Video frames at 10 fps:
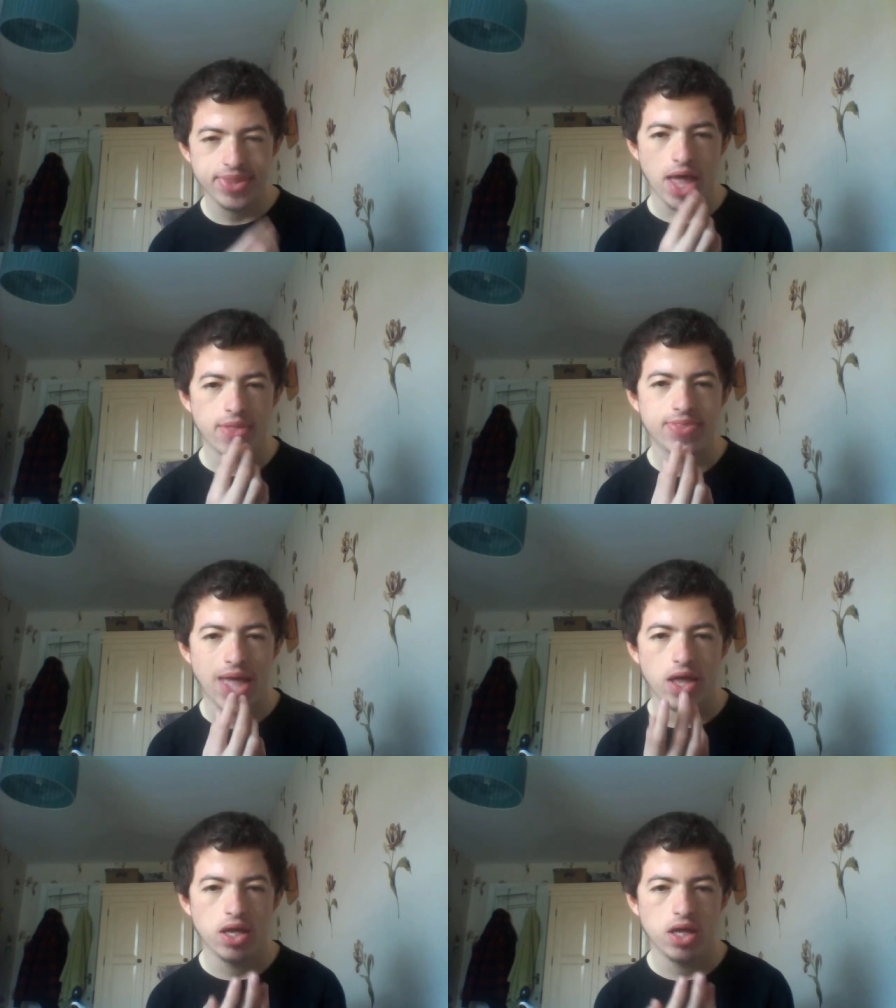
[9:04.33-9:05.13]
that
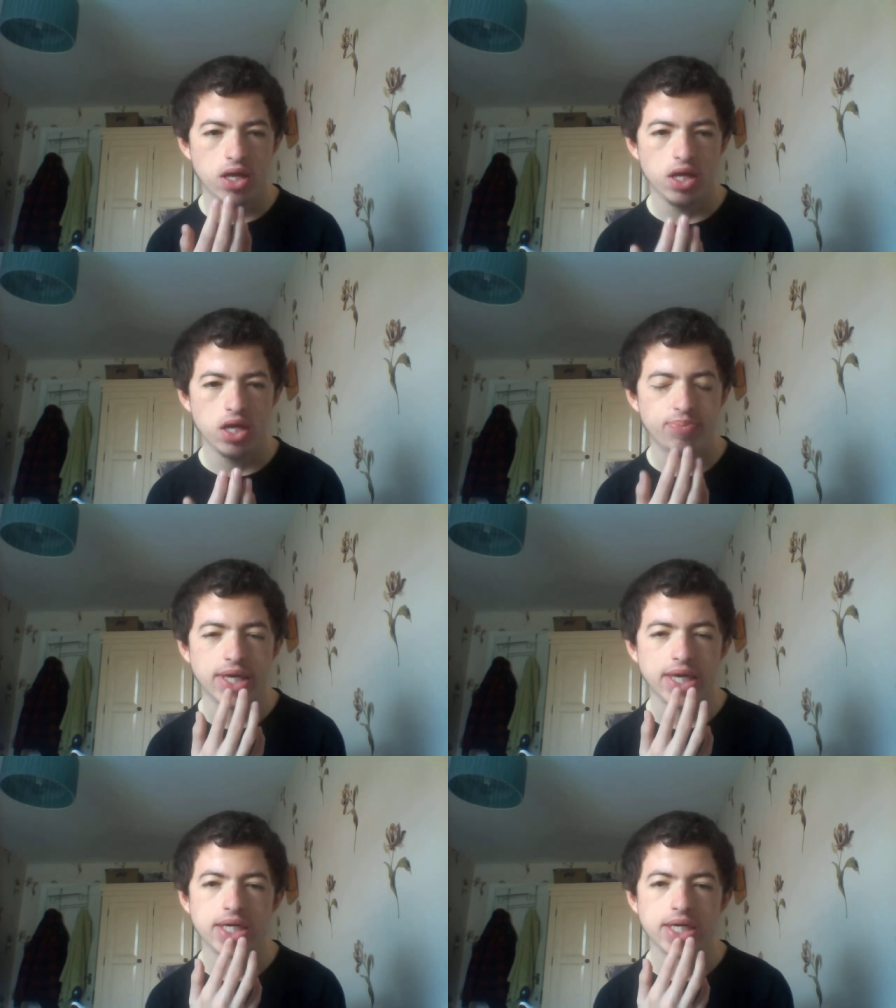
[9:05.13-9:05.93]
that
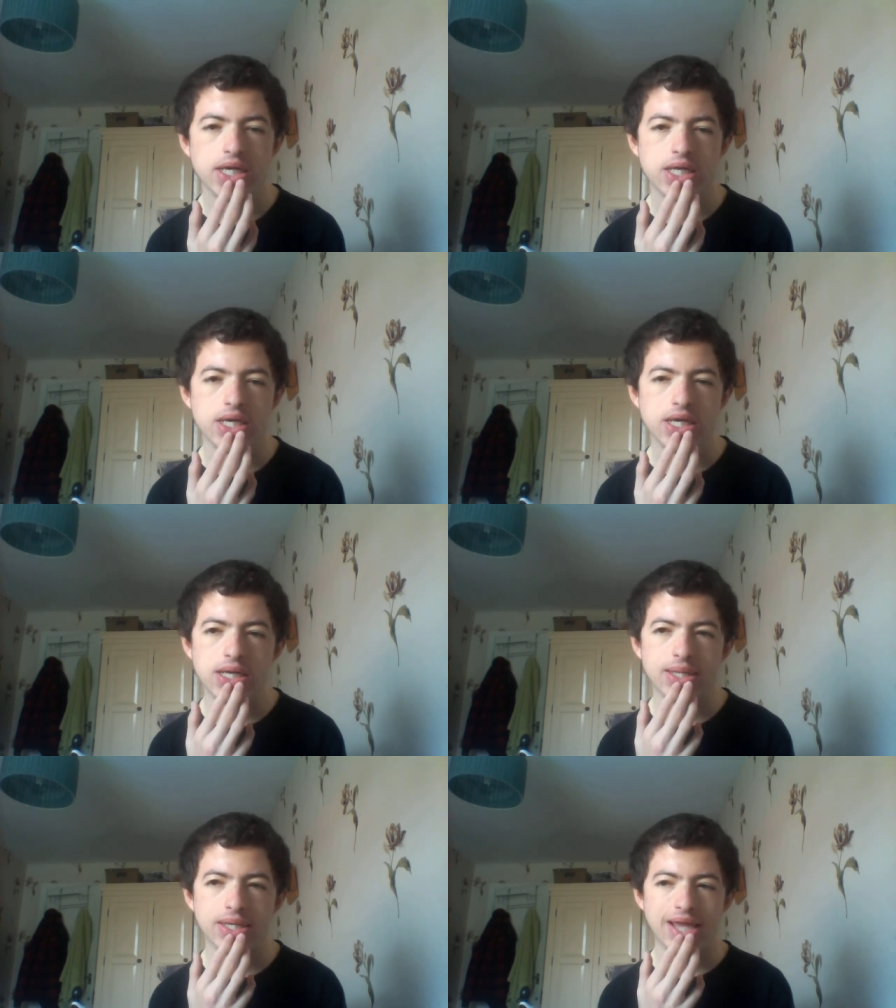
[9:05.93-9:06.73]
appeared
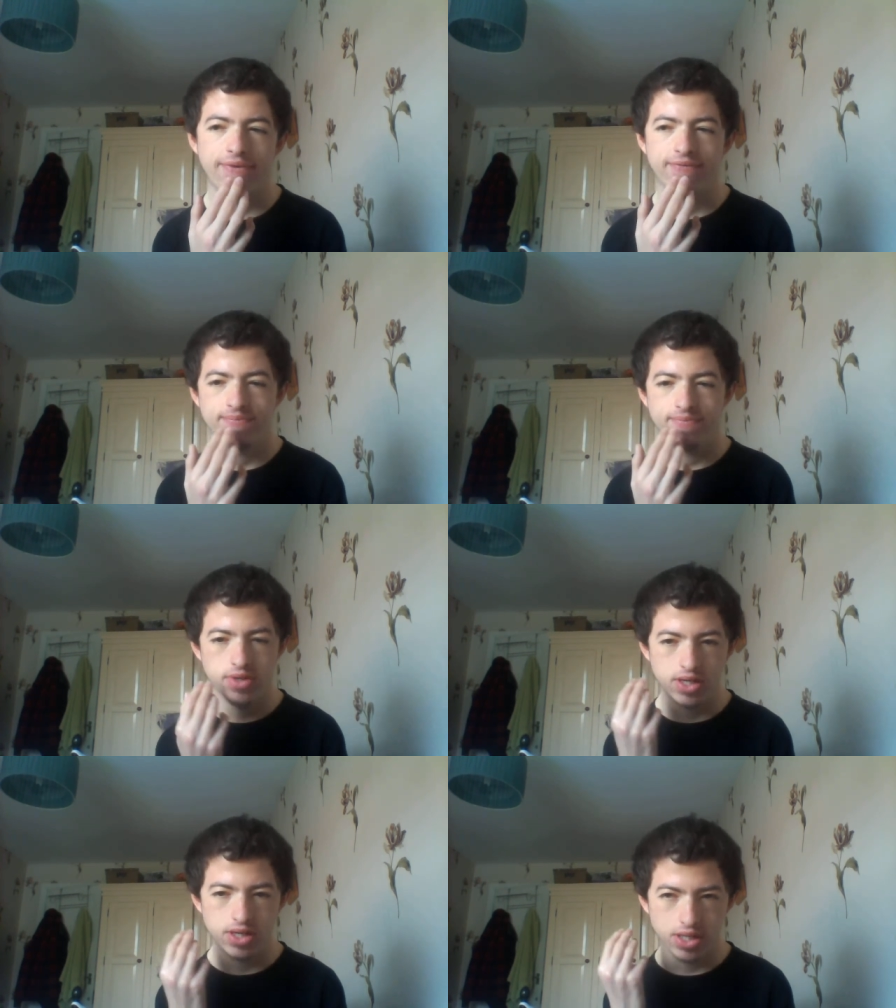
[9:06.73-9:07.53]
in this ep-
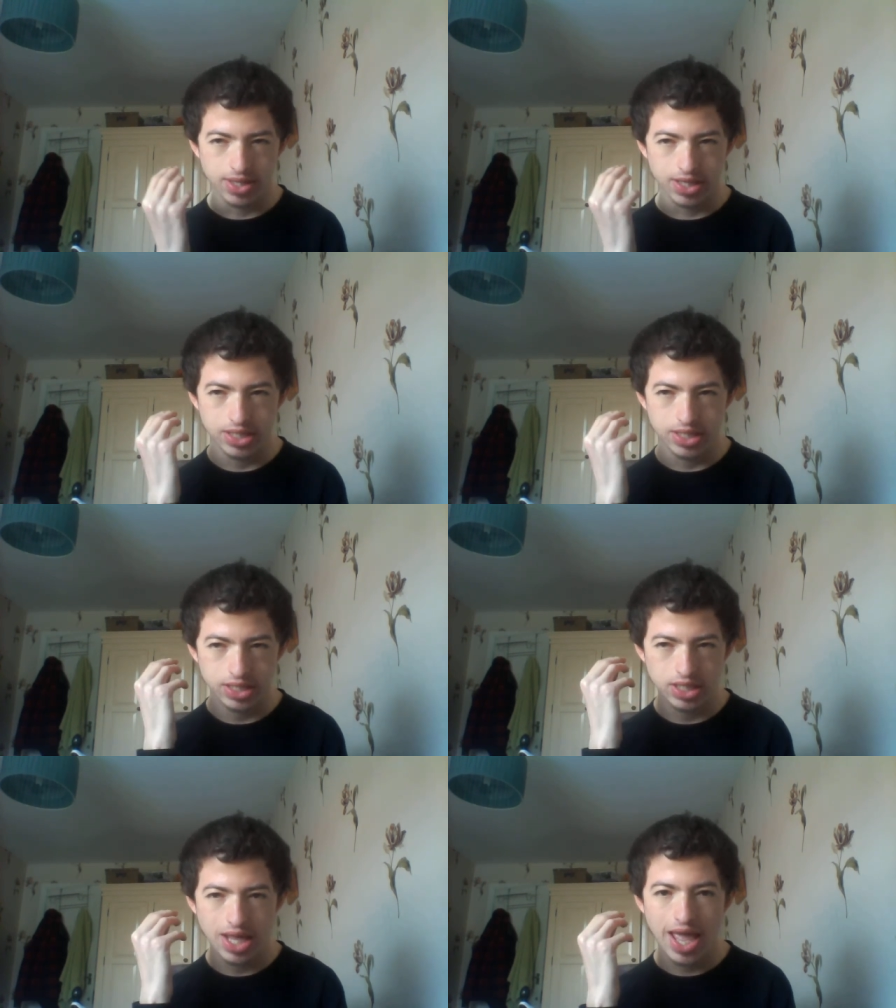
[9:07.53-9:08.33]
in this
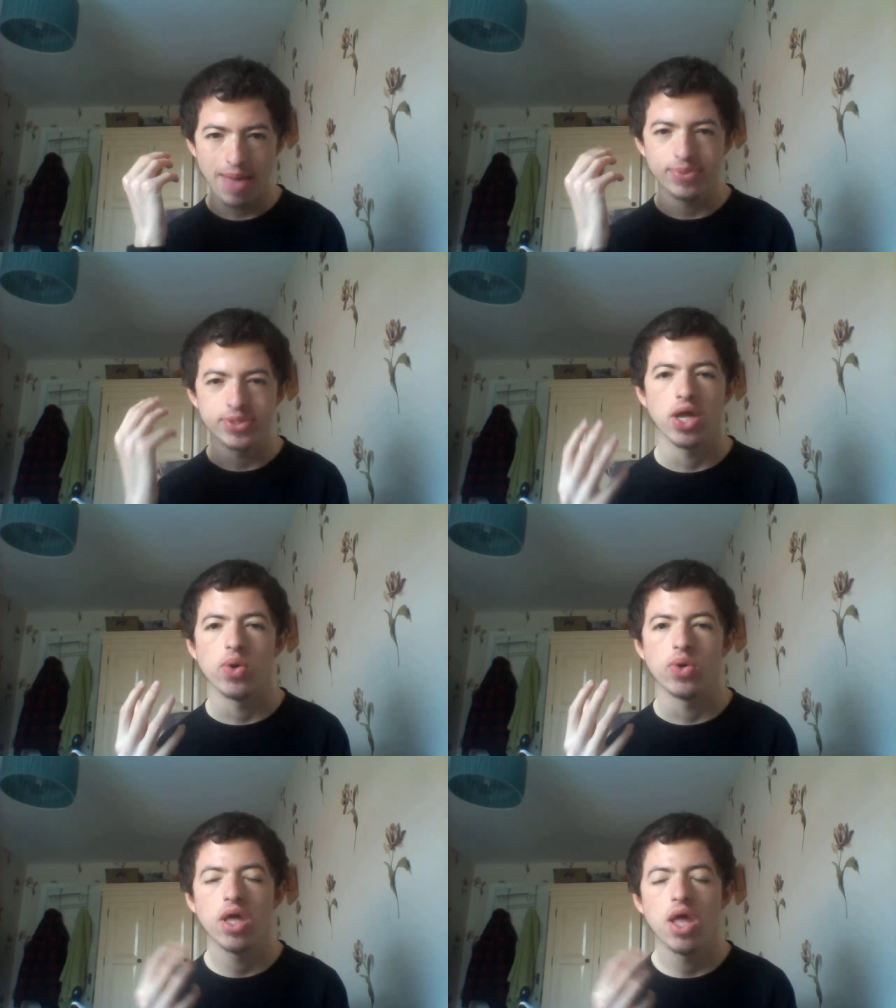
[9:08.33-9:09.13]
episode.